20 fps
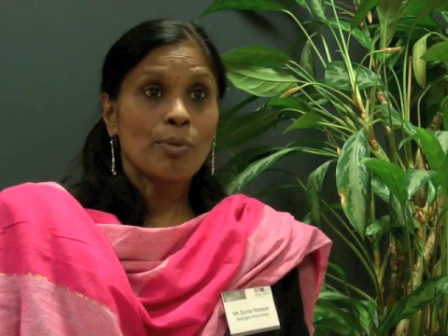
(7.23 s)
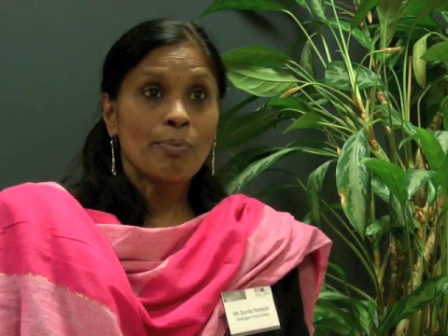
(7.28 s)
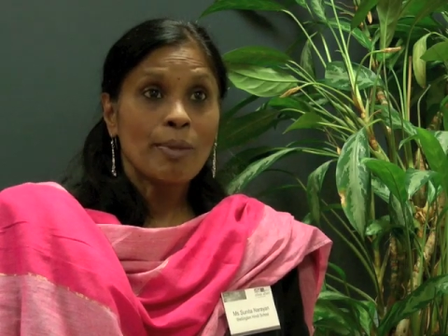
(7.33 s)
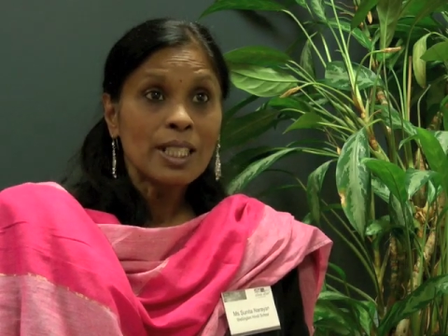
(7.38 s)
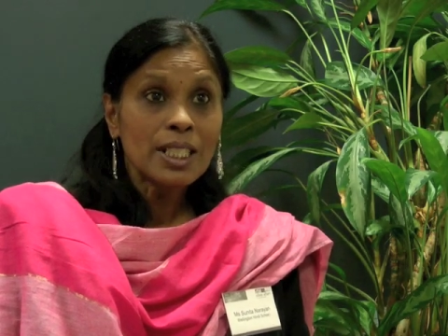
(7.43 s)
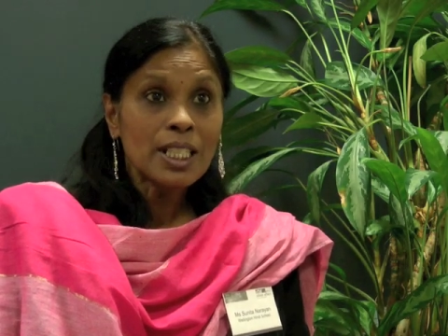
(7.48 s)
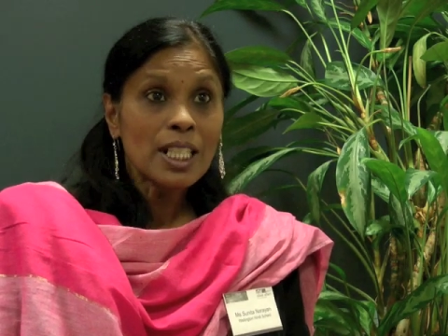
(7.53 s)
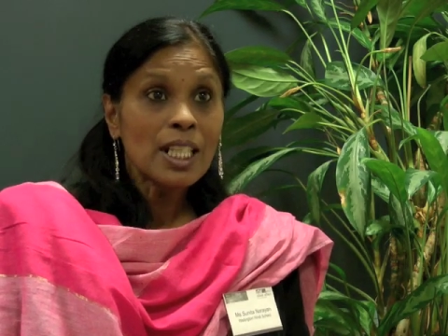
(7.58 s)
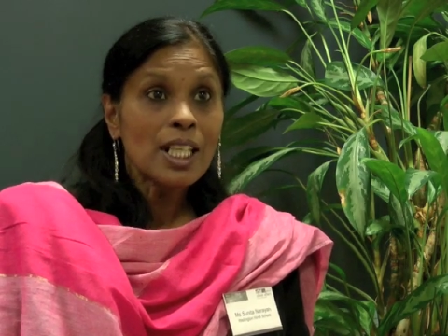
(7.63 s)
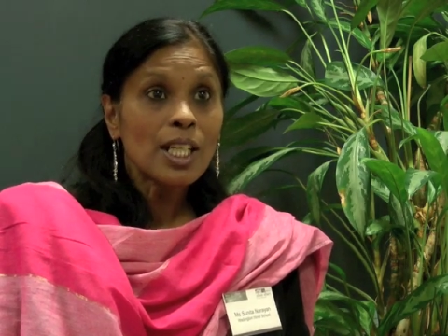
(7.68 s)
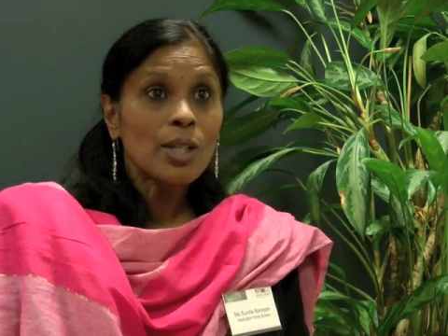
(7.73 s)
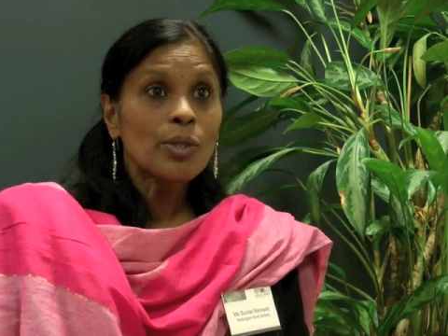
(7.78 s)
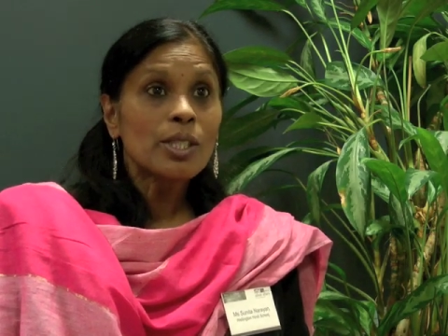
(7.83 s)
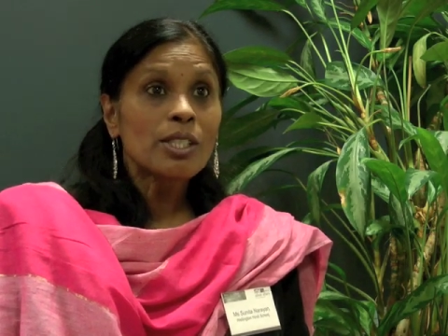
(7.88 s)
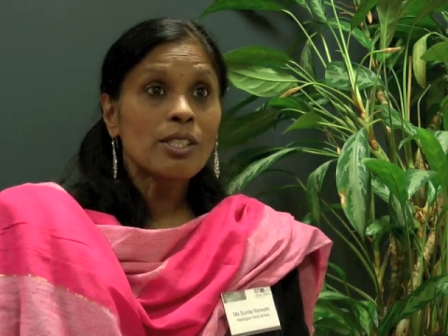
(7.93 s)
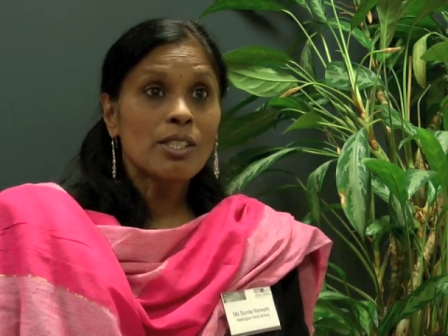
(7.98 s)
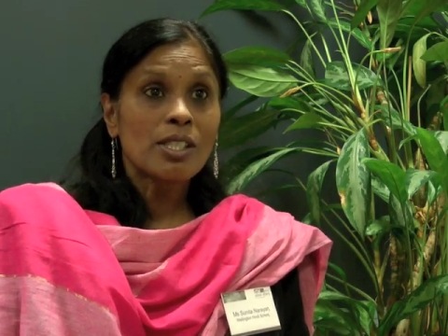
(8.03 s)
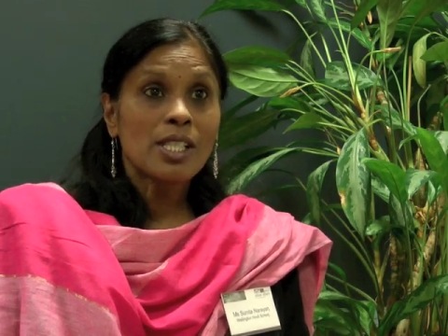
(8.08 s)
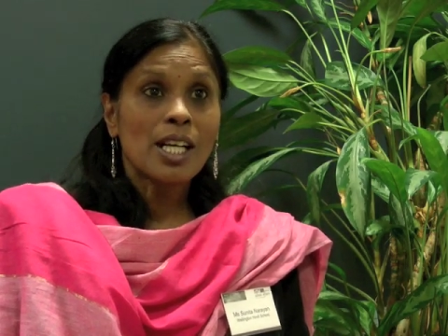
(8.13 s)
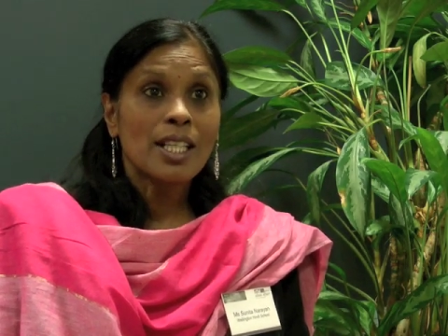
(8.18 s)
multilingual
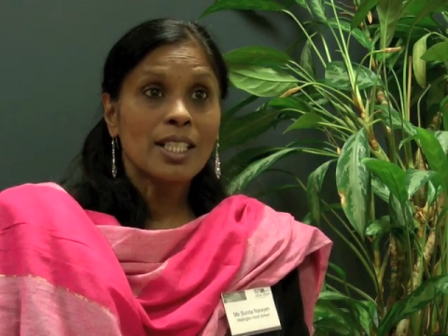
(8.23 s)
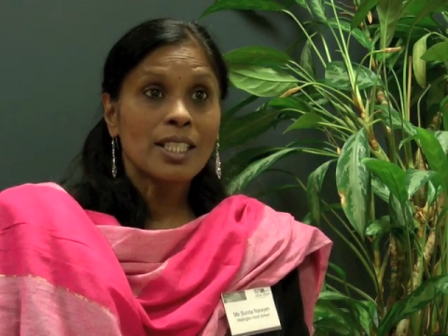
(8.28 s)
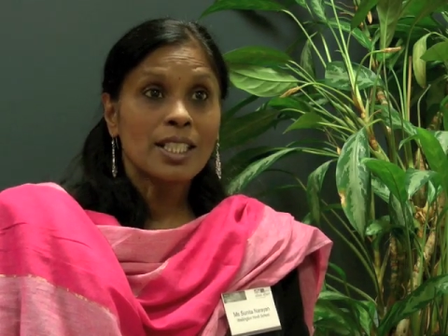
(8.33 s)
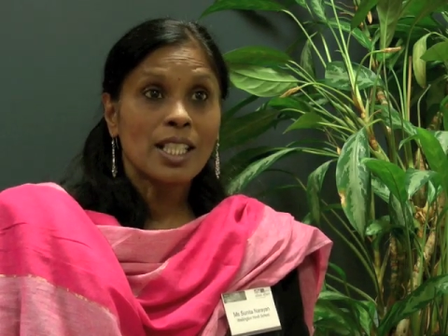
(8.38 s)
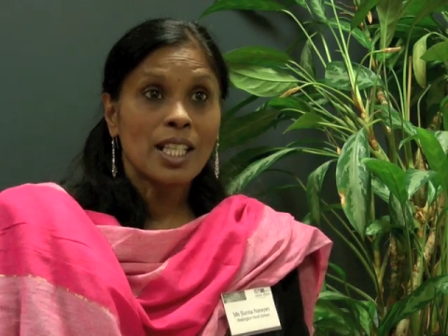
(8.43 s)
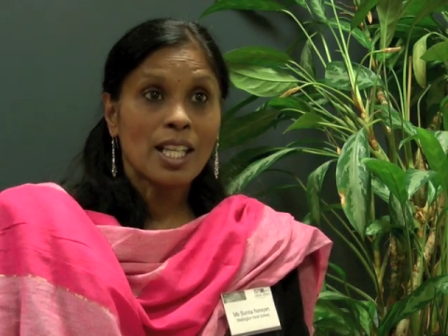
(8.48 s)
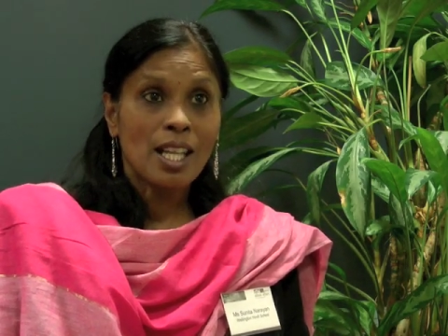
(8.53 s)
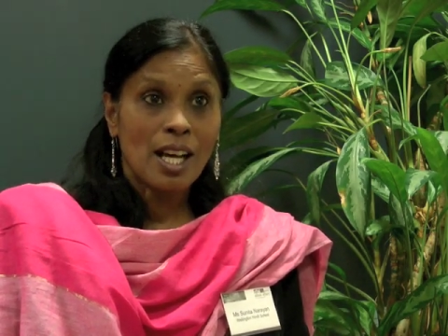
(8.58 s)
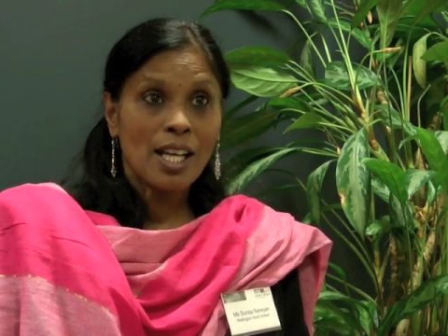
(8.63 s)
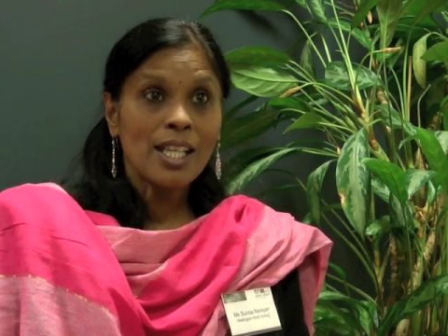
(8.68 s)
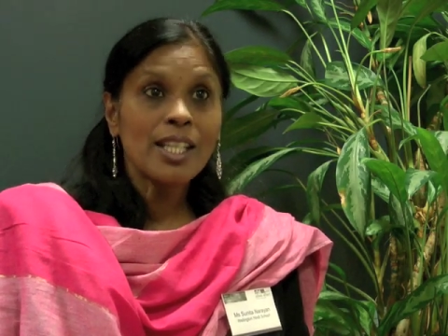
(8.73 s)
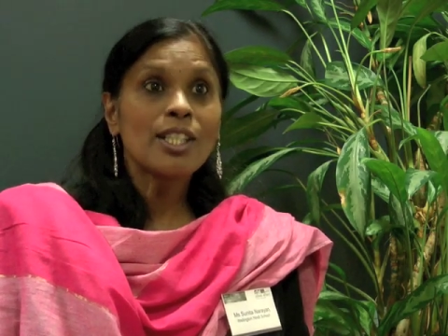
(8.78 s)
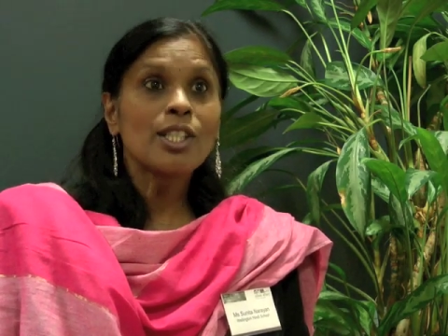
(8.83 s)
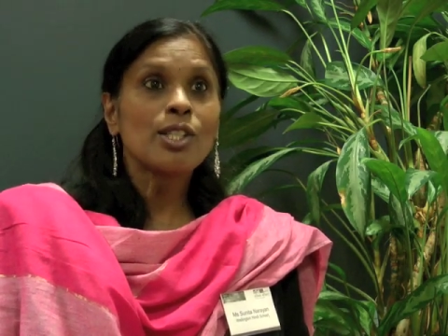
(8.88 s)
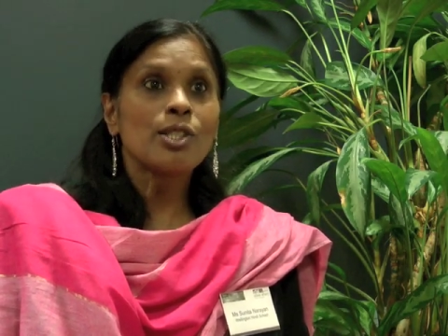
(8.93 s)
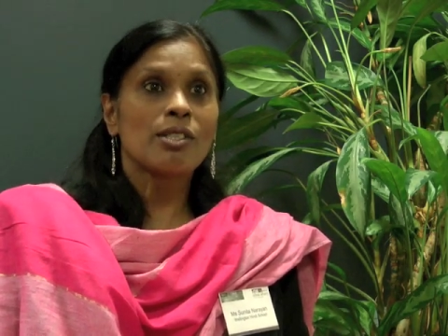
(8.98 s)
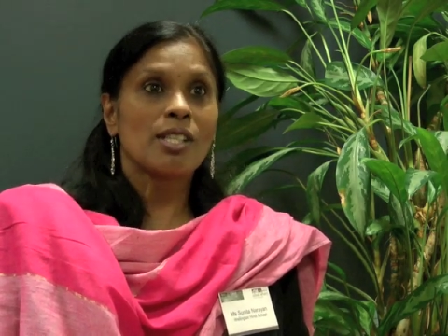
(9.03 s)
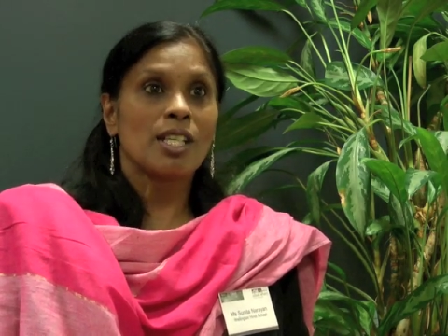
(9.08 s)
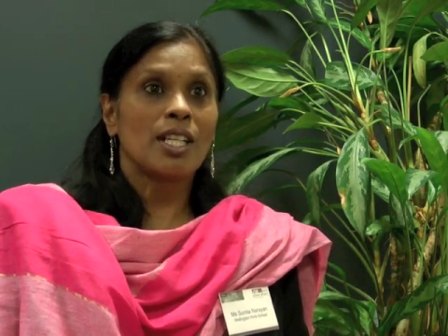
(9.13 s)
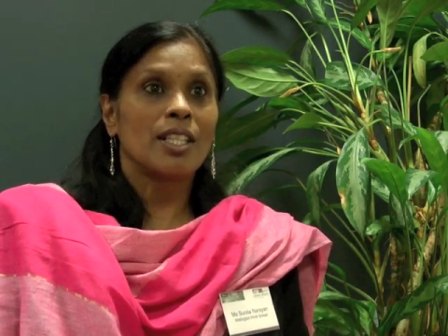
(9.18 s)
society like
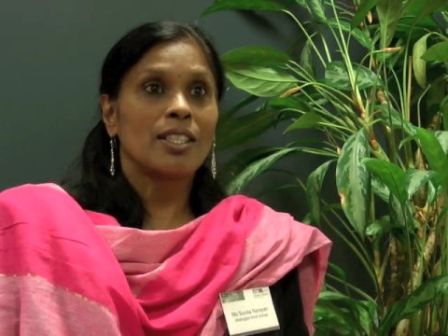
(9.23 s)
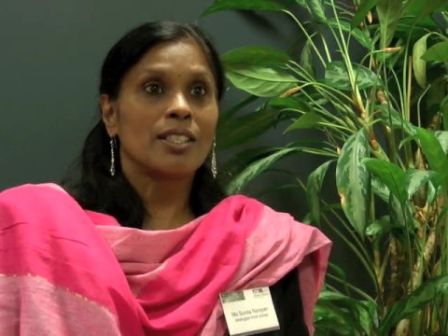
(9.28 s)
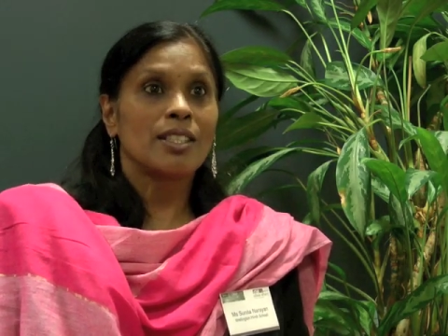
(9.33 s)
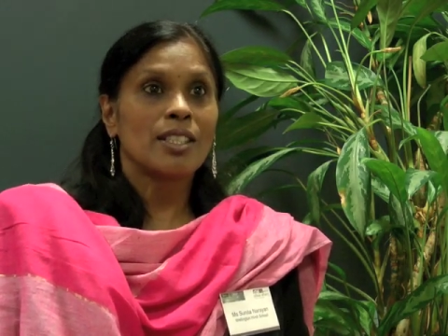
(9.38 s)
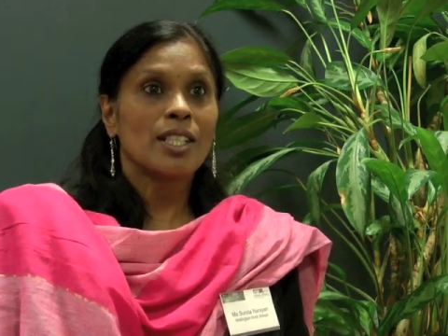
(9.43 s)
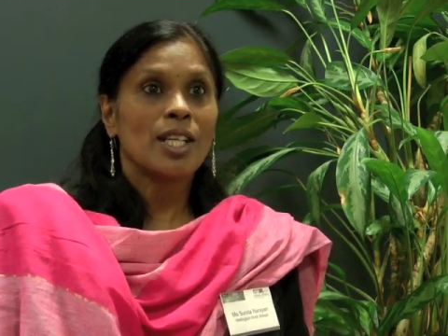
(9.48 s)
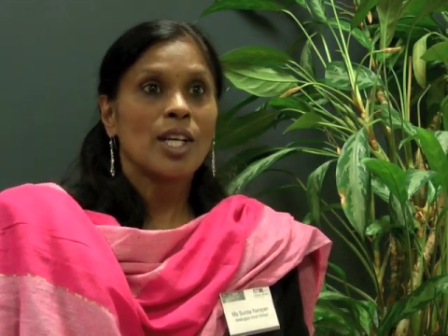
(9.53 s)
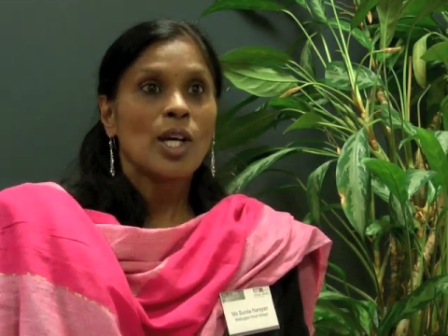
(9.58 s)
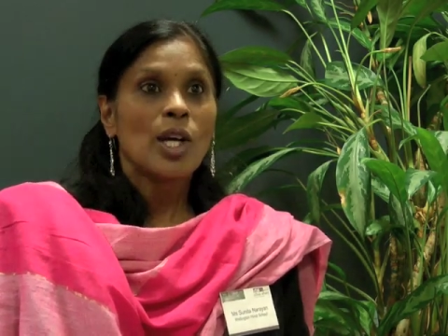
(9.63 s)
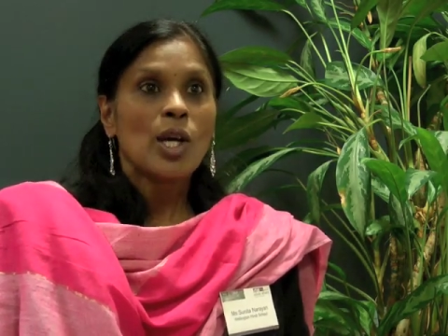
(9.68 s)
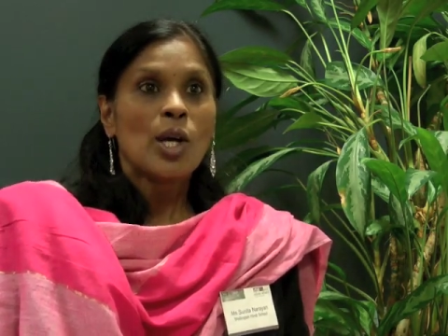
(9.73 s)
New Zealand,